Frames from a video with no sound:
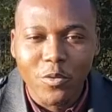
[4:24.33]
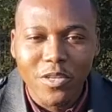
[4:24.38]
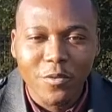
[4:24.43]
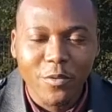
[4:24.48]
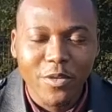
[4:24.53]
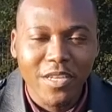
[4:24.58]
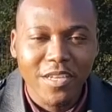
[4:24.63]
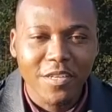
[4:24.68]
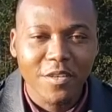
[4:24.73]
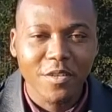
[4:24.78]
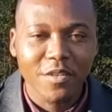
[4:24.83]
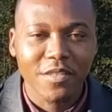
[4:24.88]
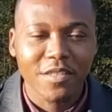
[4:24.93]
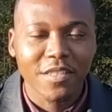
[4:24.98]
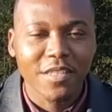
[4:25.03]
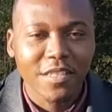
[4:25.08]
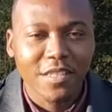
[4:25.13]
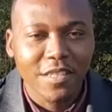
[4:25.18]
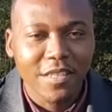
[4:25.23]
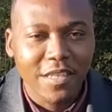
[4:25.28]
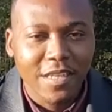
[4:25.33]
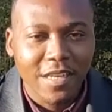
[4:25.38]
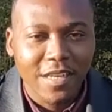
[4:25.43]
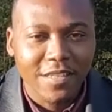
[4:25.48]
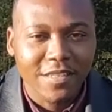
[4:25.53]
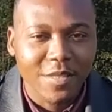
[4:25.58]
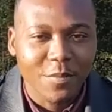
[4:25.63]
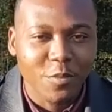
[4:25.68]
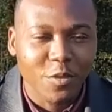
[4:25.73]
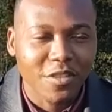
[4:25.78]
When I got the
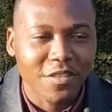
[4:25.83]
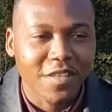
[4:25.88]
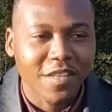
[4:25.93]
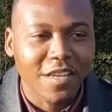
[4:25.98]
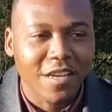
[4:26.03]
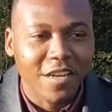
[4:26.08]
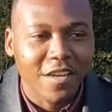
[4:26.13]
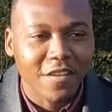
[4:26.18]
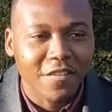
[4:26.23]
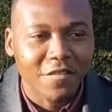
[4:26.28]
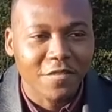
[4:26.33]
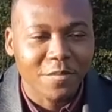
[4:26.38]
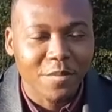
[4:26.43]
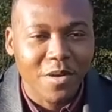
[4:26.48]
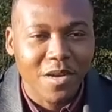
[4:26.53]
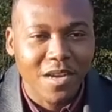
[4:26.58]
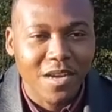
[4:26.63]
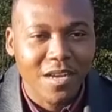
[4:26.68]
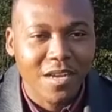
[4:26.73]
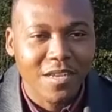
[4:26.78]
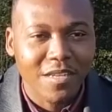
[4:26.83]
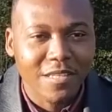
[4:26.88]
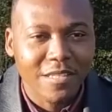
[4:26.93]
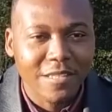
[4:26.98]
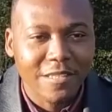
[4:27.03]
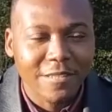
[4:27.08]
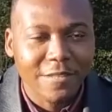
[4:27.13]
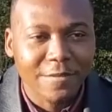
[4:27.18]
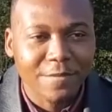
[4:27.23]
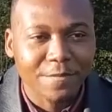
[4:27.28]
Galaxy Buds Live, my
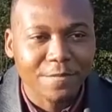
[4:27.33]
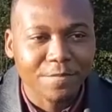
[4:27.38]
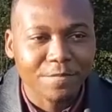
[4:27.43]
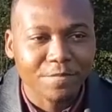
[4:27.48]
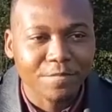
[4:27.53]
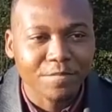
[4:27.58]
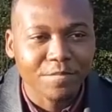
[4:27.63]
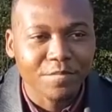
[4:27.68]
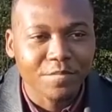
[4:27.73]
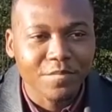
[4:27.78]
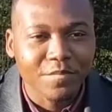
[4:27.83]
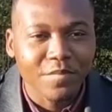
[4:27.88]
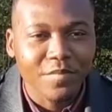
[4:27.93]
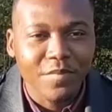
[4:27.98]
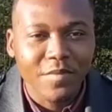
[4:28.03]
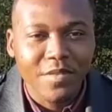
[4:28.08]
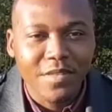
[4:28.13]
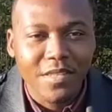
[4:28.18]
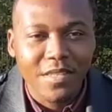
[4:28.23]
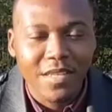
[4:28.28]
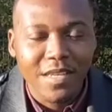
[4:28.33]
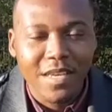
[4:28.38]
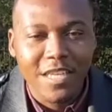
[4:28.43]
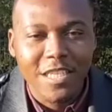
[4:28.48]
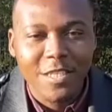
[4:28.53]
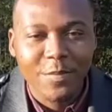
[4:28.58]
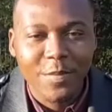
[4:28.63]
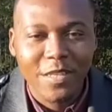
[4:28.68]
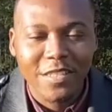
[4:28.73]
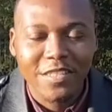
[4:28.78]

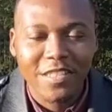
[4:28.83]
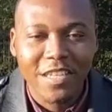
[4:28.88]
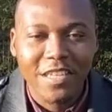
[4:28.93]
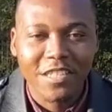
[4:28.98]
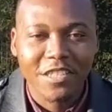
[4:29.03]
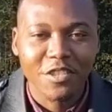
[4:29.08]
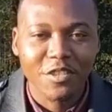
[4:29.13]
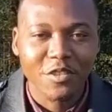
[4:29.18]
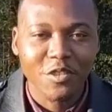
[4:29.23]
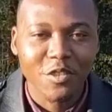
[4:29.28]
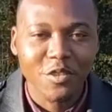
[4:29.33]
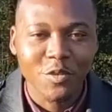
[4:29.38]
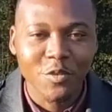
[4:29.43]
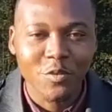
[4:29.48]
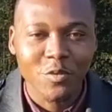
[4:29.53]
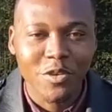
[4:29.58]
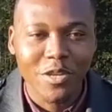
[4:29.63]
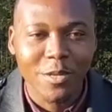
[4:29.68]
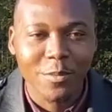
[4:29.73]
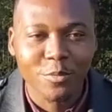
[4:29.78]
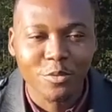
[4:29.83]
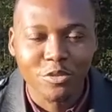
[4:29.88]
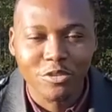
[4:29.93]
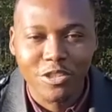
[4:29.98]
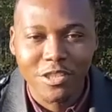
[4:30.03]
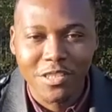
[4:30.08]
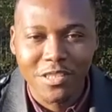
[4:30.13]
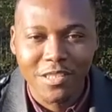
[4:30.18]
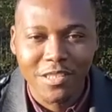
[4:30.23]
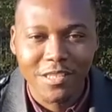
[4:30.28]
expectations were
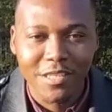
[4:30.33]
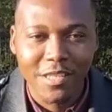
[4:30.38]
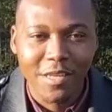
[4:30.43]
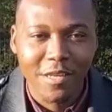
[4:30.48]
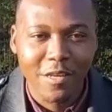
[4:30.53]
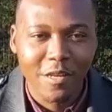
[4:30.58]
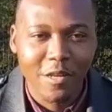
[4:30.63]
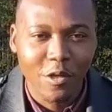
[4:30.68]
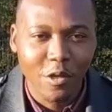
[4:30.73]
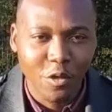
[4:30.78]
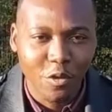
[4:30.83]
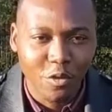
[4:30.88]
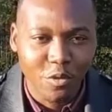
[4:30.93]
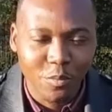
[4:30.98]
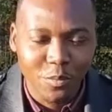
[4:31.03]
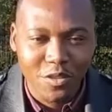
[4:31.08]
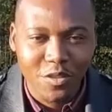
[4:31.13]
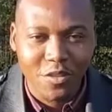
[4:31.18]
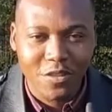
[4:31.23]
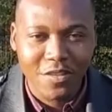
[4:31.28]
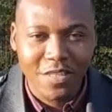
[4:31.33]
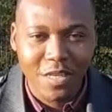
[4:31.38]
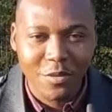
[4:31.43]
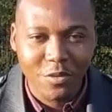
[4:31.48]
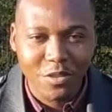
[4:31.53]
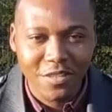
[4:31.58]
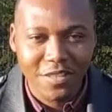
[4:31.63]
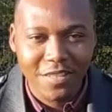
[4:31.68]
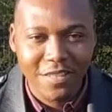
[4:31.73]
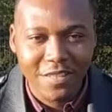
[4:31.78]
pretty low, because I
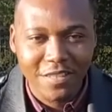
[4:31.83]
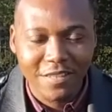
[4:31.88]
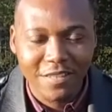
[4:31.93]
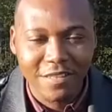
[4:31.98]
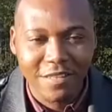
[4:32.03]
was thinking,